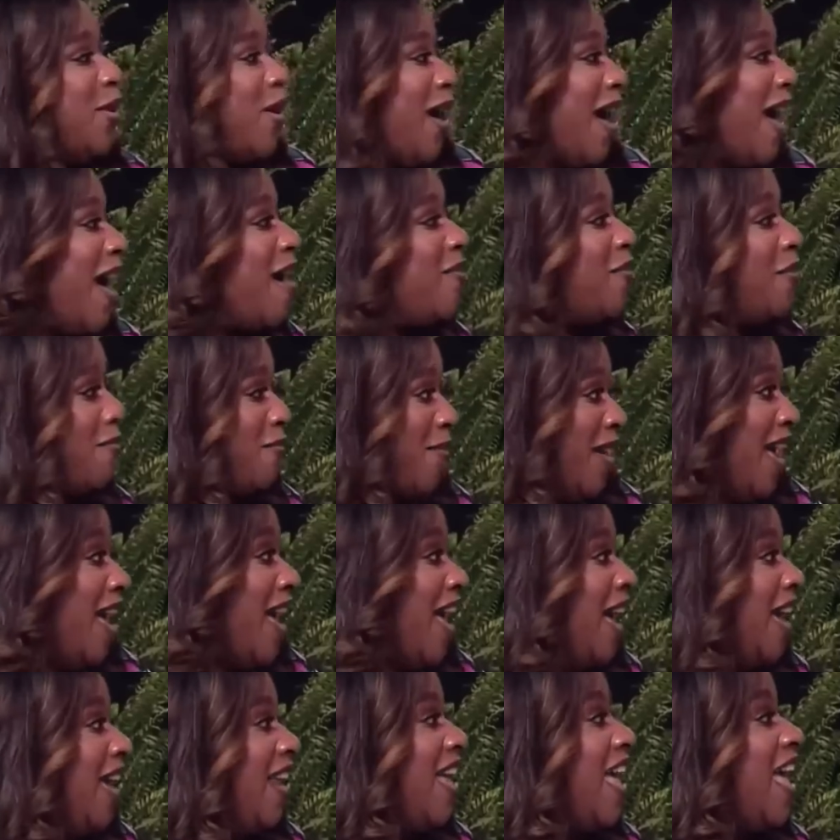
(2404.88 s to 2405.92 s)
to have a
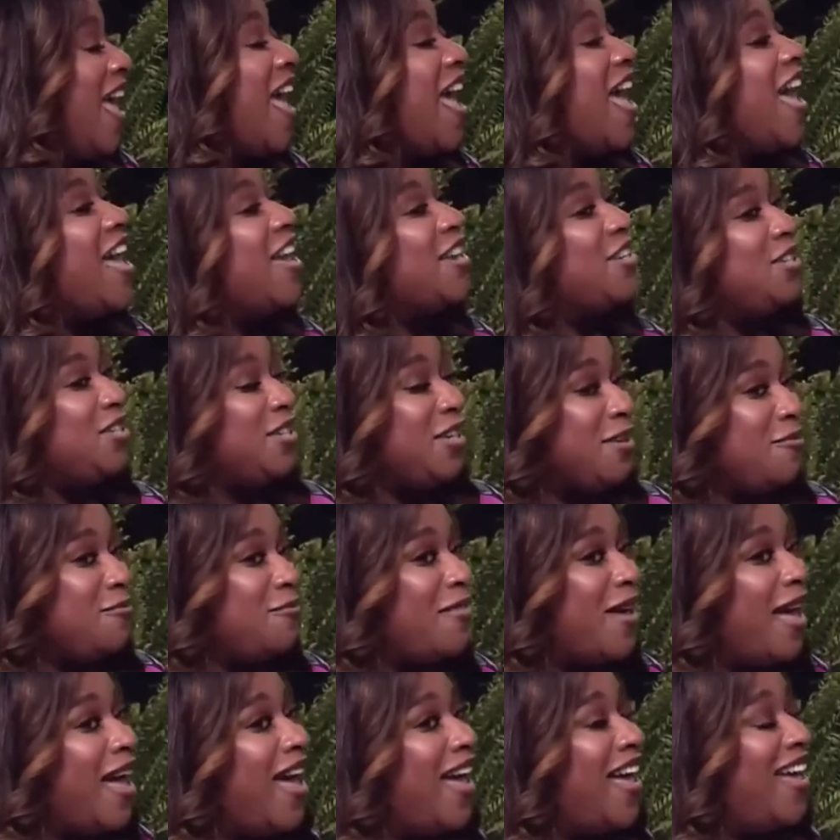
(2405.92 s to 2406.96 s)
man. And she
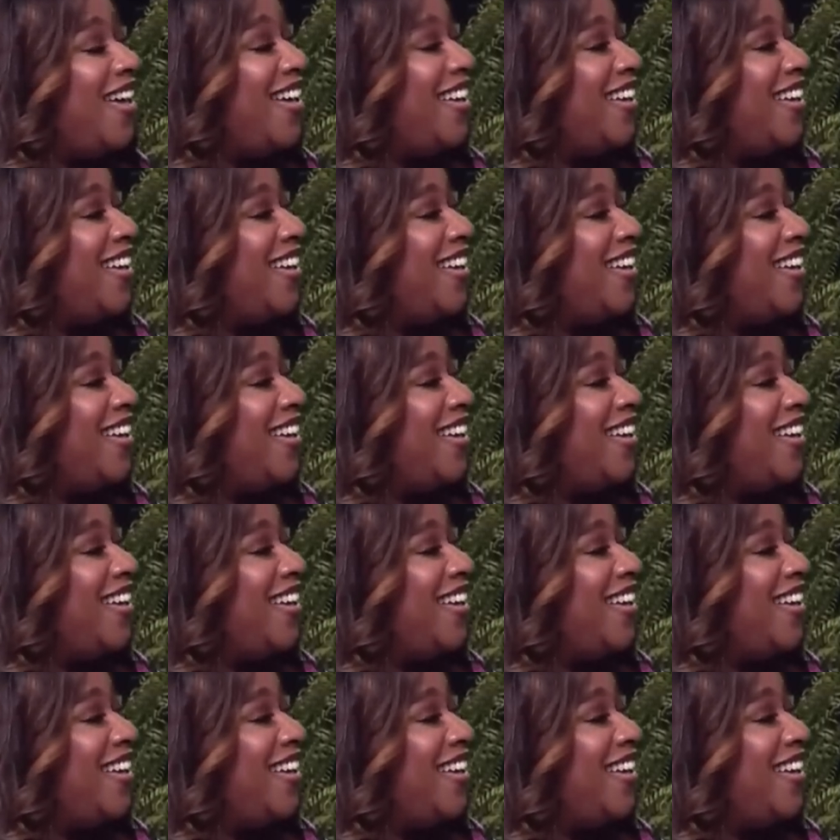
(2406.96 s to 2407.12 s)
met